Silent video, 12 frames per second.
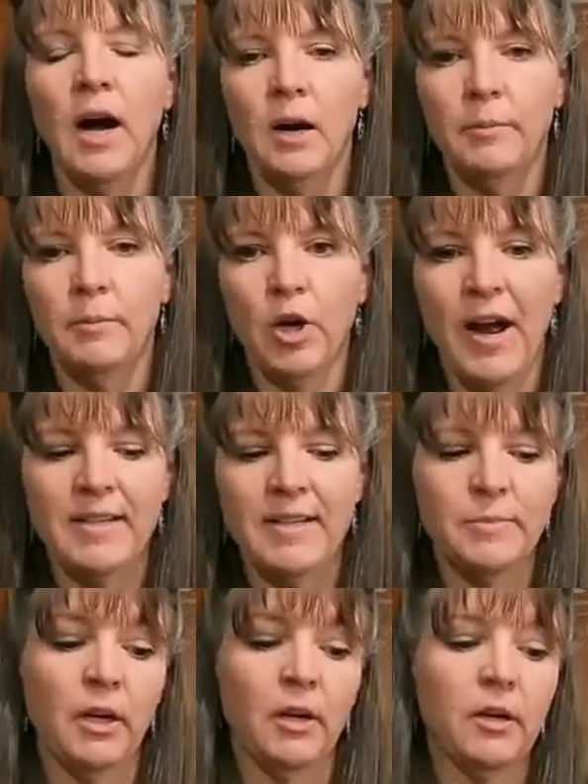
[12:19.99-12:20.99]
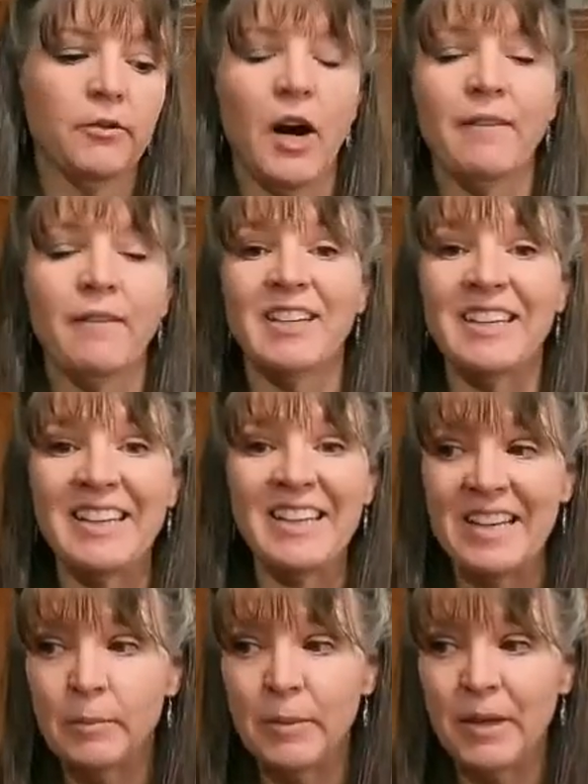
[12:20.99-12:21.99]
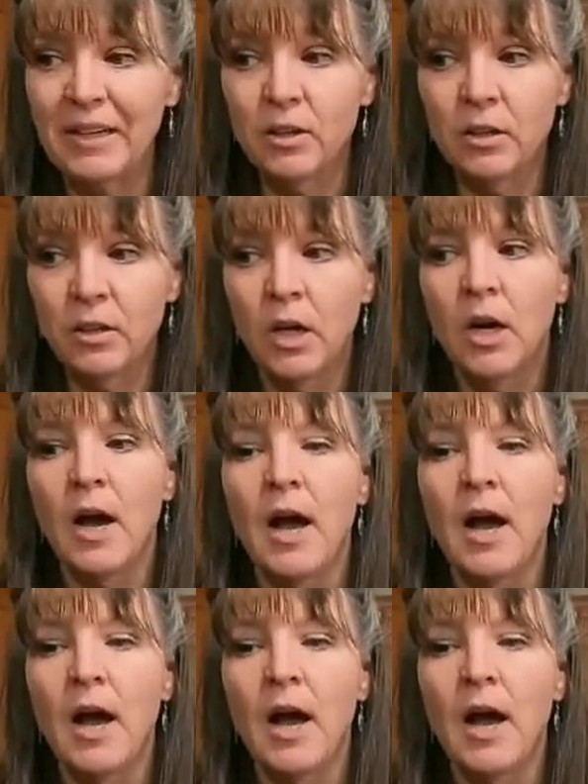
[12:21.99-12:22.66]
um, your S meal. If you're having an E meal,